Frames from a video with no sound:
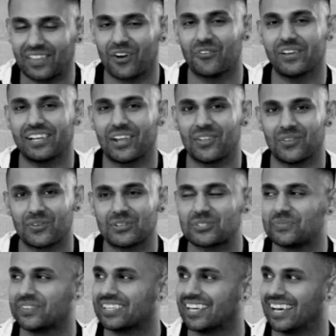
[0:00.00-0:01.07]
thing that really
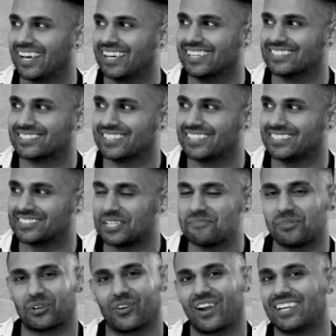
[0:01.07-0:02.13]
annoys me here is
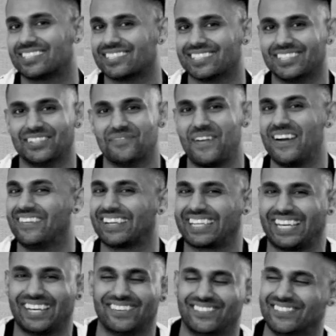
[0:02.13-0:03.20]
immigration in
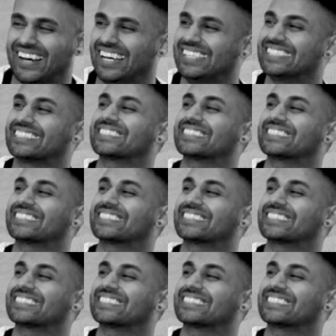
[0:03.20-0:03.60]
America, man.